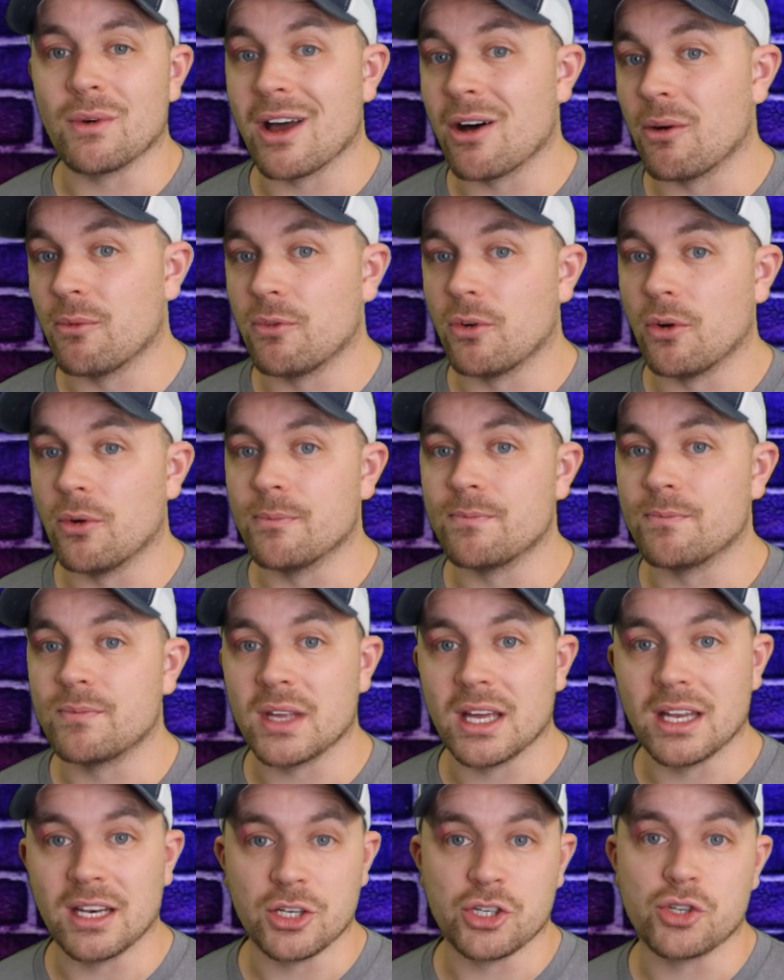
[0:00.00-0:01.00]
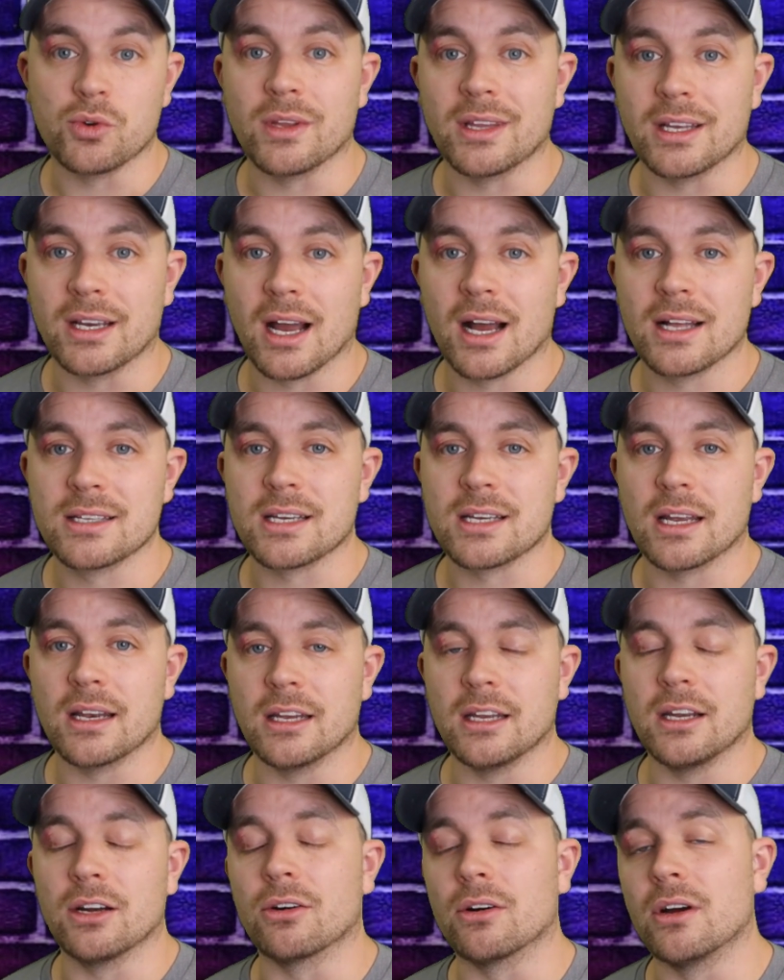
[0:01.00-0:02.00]
helpful and enjoyed the
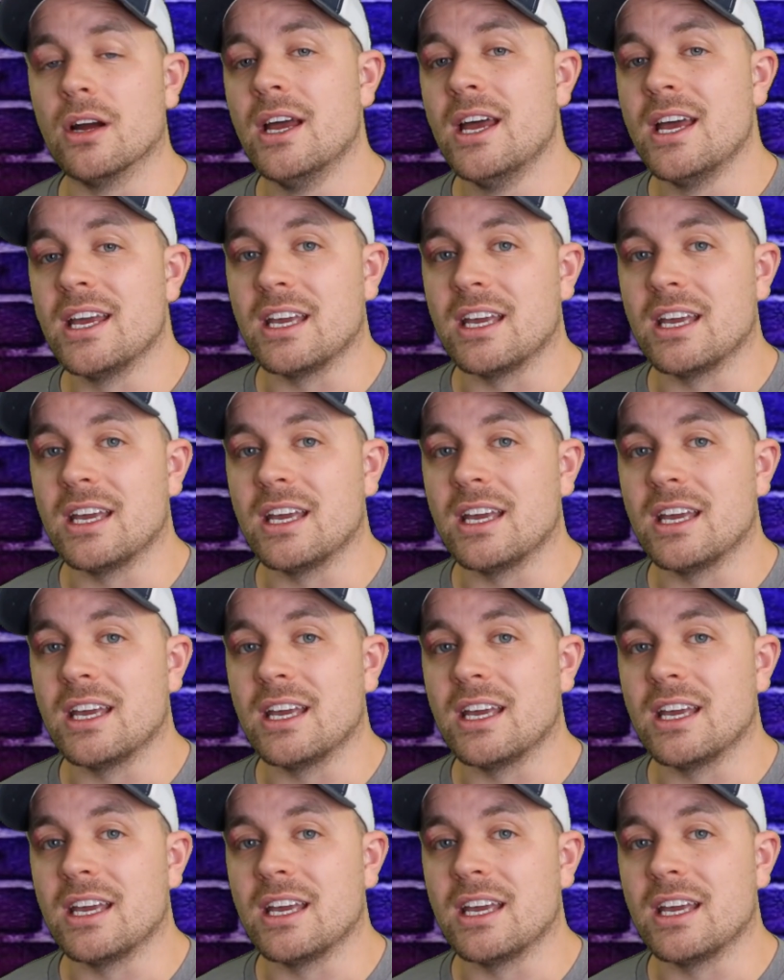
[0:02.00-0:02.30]
content here,